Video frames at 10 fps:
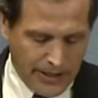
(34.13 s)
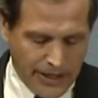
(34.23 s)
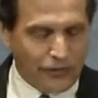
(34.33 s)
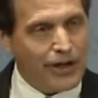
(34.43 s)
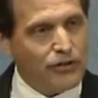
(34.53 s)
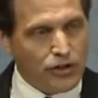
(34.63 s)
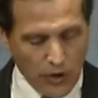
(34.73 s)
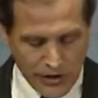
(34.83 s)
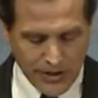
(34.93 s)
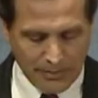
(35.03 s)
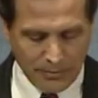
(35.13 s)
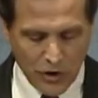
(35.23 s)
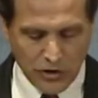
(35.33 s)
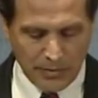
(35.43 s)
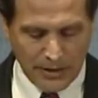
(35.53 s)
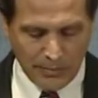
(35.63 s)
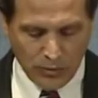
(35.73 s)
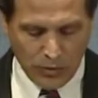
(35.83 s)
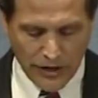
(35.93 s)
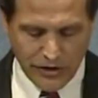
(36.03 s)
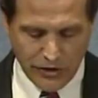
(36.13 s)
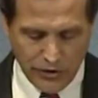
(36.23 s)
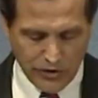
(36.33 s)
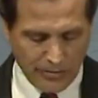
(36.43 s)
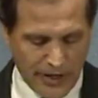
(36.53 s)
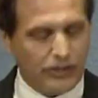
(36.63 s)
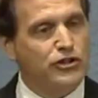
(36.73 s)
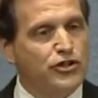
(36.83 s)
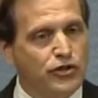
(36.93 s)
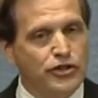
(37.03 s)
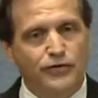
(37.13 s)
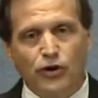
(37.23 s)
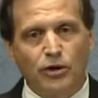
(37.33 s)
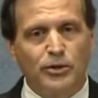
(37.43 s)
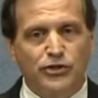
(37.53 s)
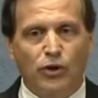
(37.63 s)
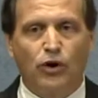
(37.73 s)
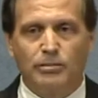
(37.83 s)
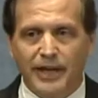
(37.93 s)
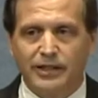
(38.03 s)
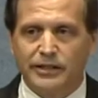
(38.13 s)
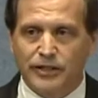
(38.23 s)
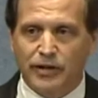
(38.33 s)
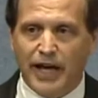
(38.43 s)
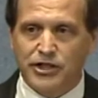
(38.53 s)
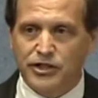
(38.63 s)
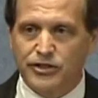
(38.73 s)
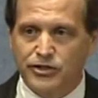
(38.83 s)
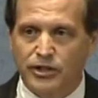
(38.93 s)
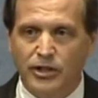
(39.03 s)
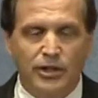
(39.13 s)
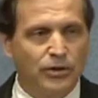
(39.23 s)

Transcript: Now, have you ever noticed that most people want to use their medical insurance for almost all medical interactions,